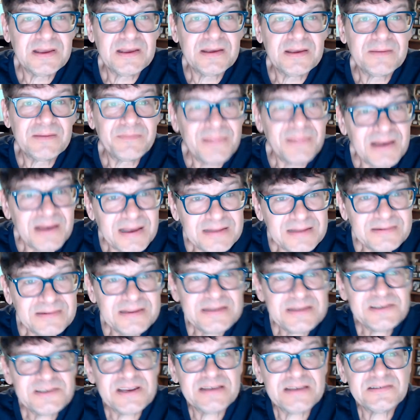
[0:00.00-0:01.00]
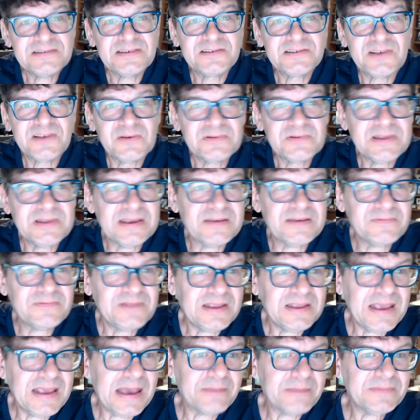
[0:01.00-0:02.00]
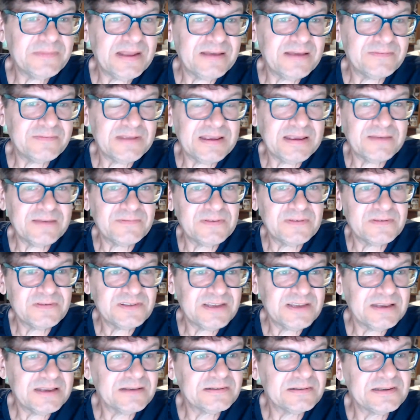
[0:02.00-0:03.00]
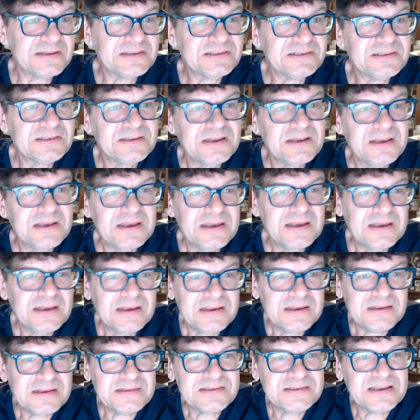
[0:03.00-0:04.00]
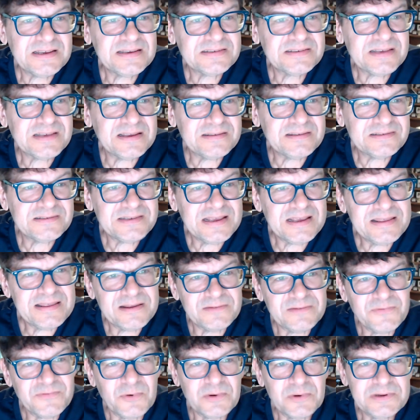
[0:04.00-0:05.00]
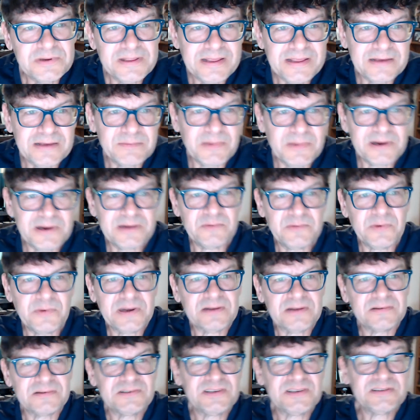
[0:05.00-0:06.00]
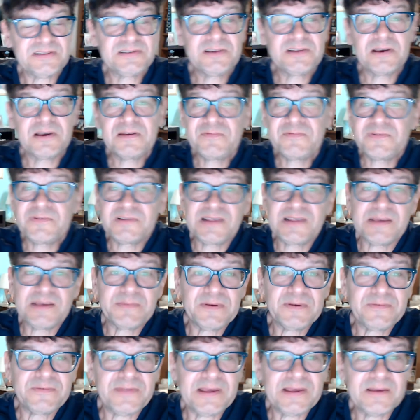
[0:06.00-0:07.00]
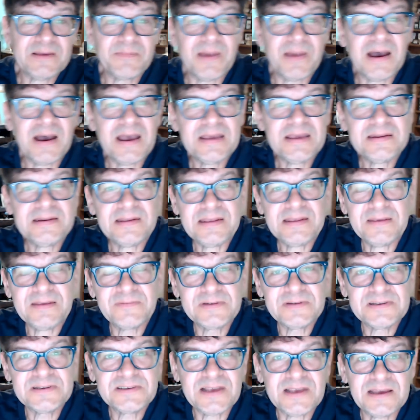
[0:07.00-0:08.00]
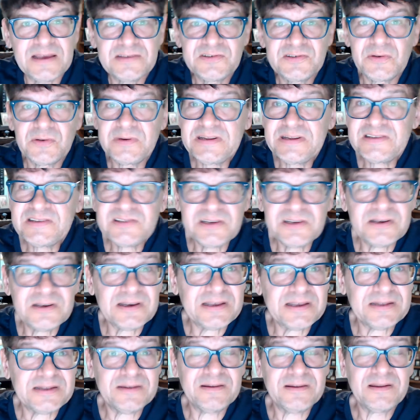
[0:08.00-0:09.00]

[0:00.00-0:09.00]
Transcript: but each has his own gift. He happened to have the gift of singleness. He says, I say therefore to the unmarried widows, it's good for them if they abide even as I. So it is good.